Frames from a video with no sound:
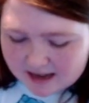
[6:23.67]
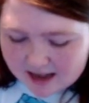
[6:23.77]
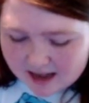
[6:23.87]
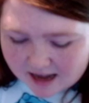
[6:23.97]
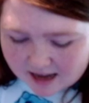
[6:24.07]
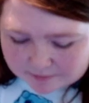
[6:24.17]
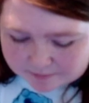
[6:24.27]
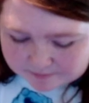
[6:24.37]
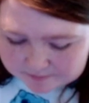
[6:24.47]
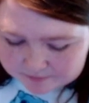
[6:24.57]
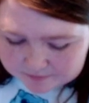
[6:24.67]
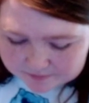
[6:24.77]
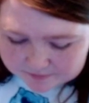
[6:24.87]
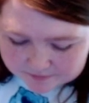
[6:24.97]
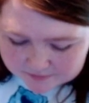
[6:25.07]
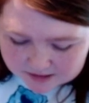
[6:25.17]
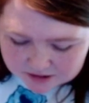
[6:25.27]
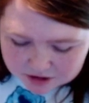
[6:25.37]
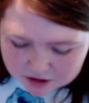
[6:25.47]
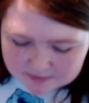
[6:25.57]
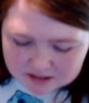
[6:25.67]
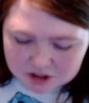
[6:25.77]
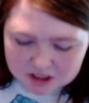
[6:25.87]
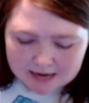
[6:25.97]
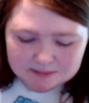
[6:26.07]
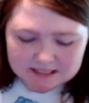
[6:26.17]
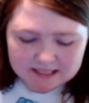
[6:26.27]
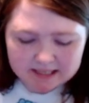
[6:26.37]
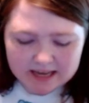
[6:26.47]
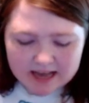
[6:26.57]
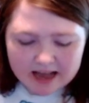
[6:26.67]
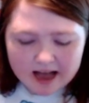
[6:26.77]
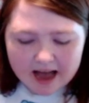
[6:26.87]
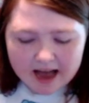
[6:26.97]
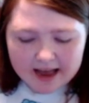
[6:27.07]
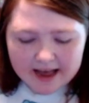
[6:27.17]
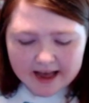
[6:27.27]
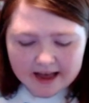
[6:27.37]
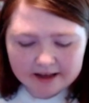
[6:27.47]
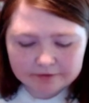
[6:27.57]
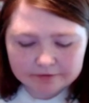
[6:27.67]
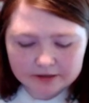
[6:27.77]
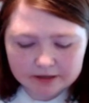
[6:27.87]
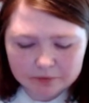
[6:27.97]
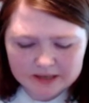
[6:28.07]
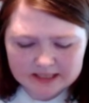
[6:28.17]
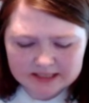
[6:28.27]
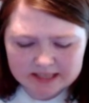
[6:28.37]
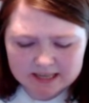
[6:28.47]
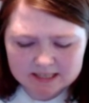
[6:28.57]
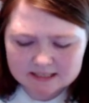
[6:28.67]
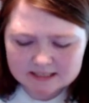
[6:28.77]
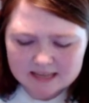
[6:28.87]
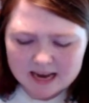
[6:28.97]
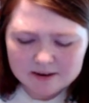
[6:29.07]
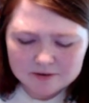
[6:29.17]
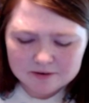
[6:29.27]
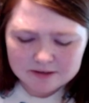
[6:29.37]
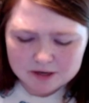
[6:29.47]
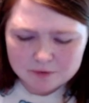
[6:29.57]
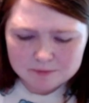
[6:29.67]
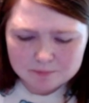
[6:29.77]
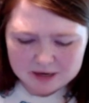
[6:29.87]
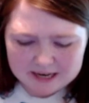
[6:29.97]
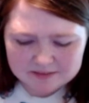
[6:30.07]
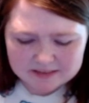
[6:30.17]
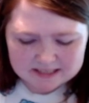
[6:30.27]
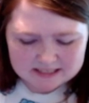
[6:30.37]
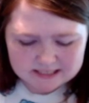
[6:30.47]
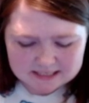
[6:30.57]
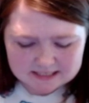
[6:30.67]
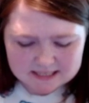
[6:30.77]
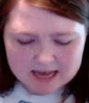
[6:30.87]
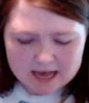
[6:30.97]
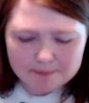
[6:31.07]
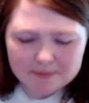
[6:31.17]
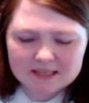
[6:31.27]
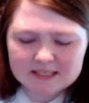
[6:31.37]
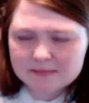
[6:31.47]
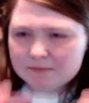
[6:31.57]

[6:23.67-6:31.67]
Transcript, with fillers: Um, so much chapstick. I have, what is this? I don't even know what brand this is, but it's some